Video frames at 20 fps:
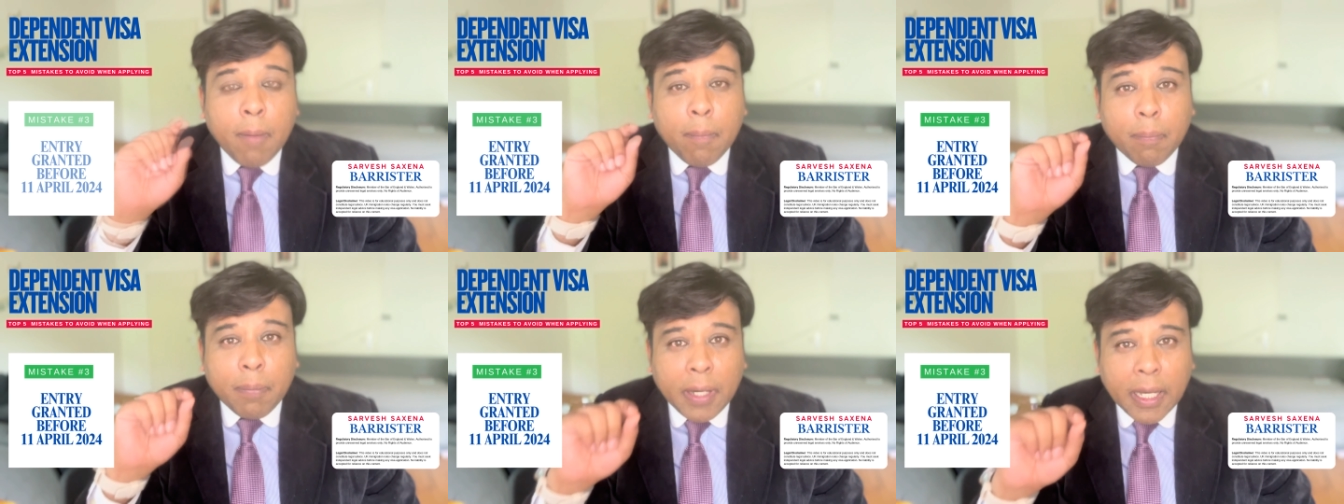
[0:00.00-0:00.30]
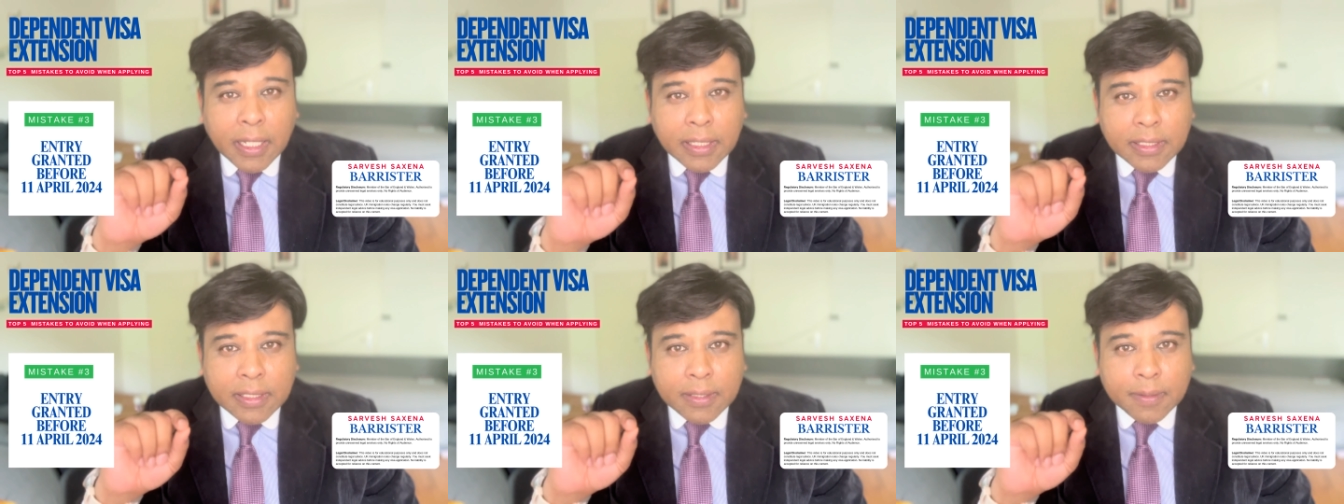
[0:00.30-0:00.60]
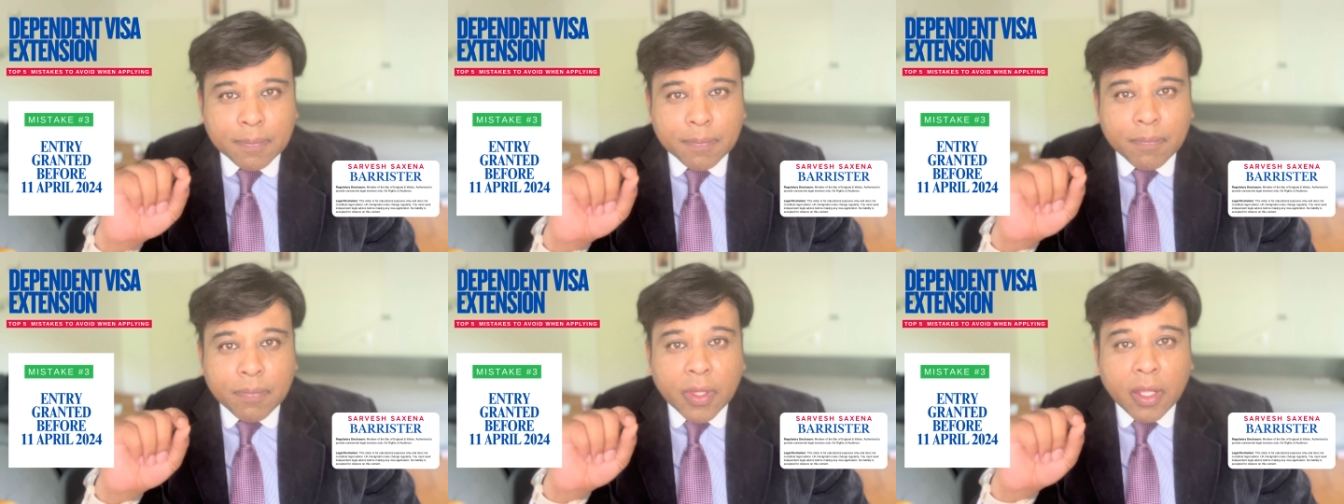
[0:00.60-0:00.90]
Plus,
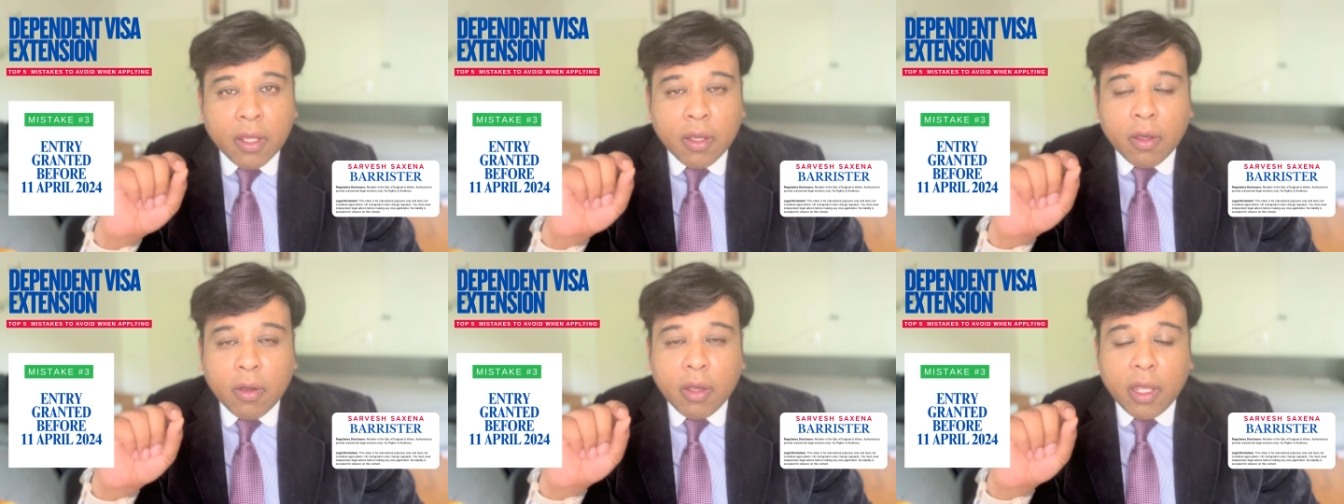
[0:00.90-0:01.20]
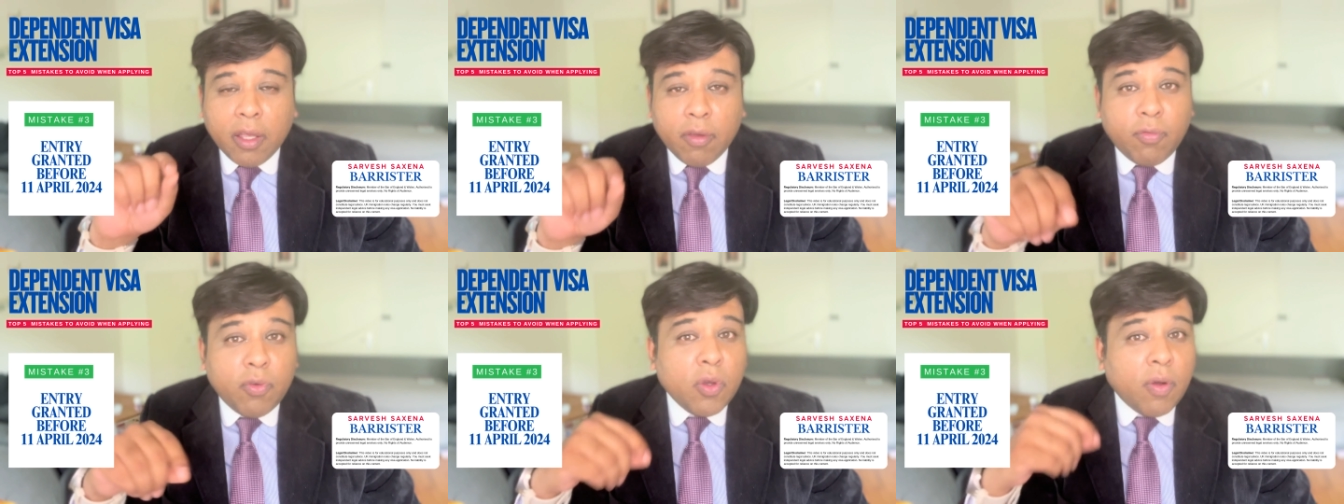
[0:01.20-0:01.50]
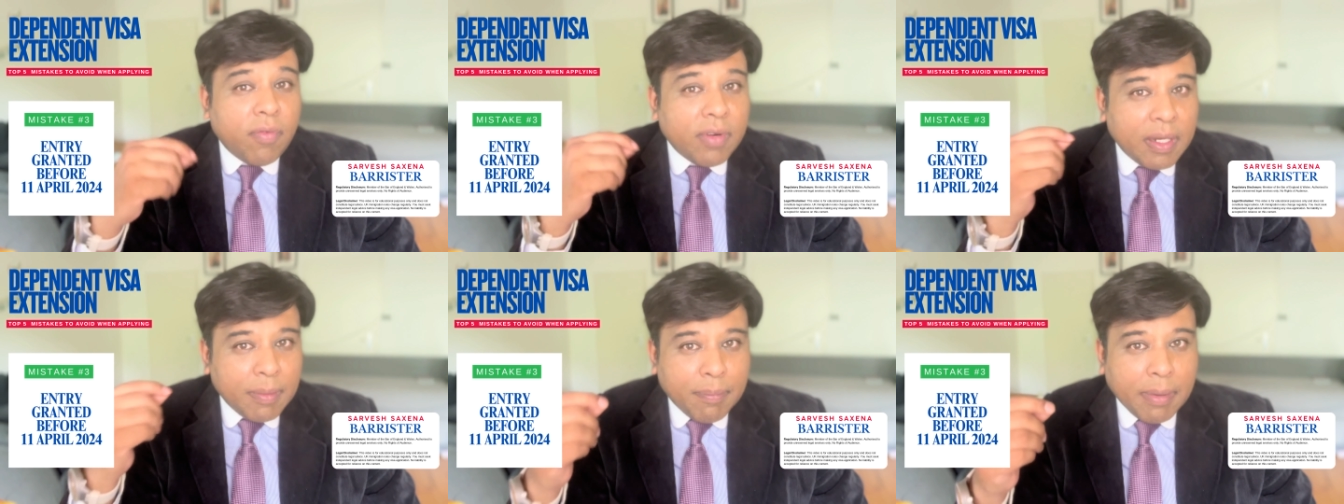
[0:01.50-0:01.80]
if you
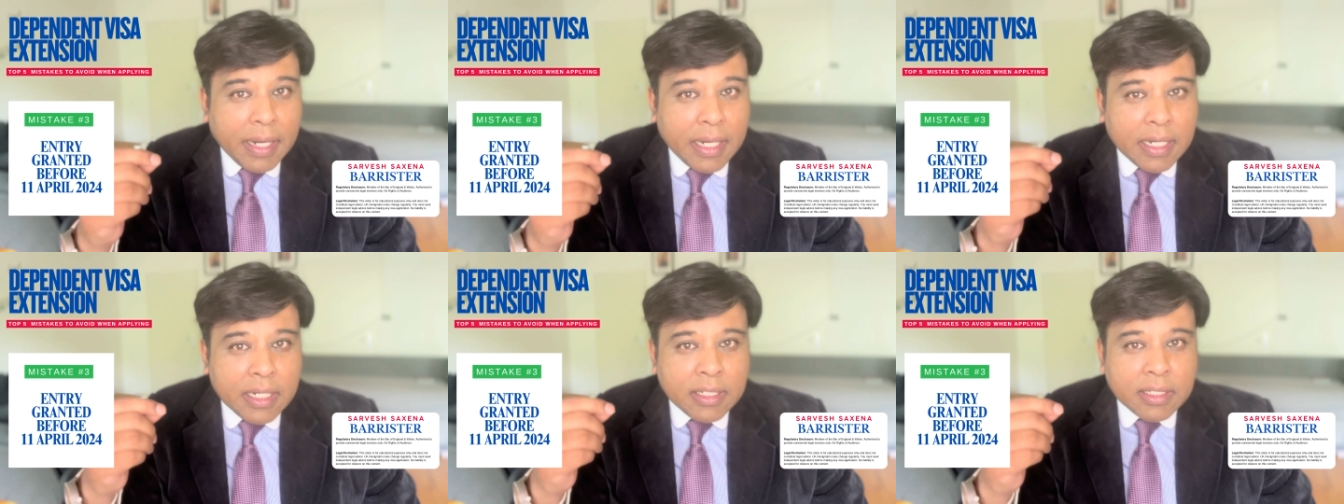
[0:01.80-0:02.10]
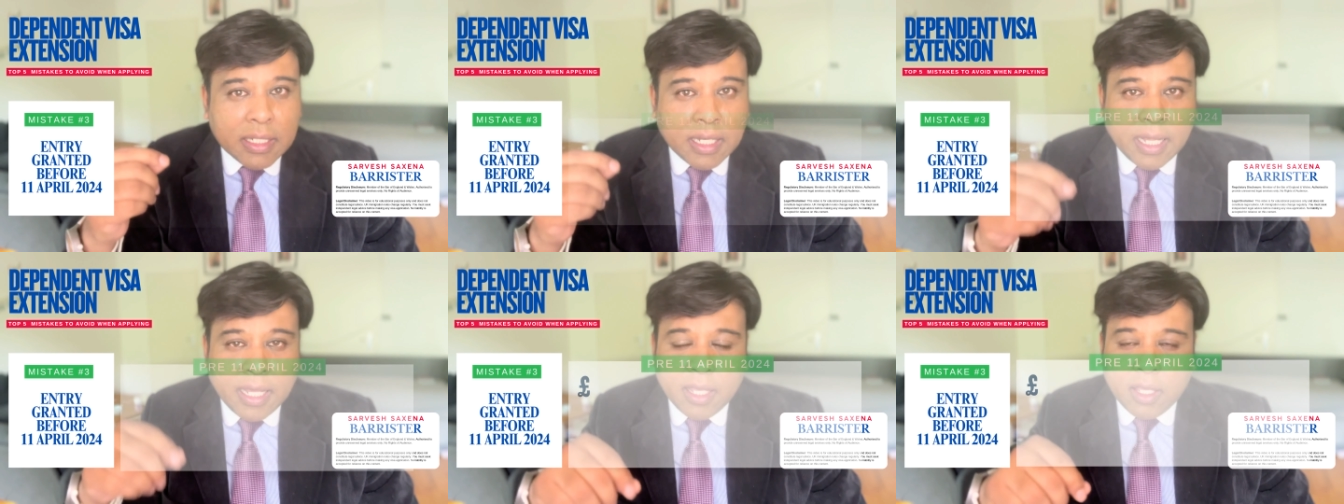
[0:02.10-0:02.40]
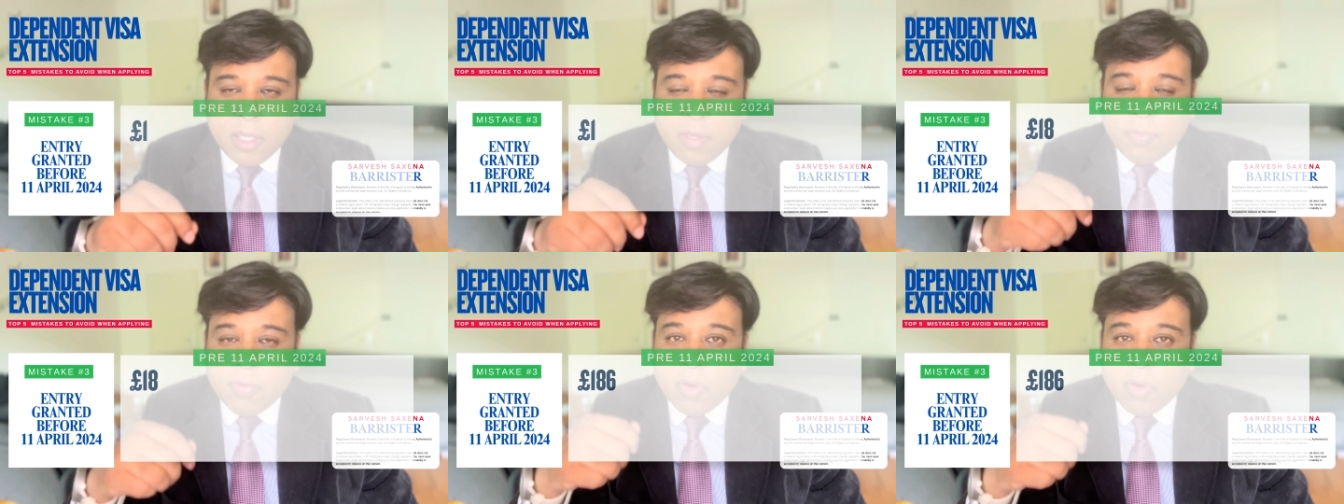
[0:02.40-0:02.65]
have dependents, like if